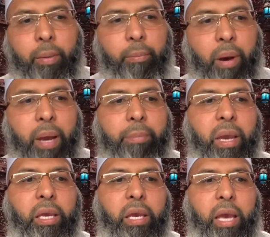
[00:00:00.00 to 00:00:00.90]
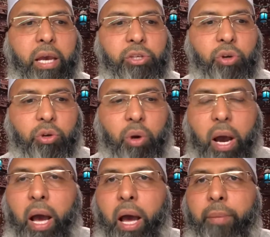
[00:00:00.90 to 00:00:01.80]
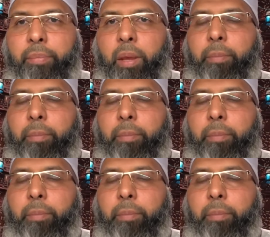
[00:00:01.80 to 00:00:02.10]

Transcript: by making extra dua,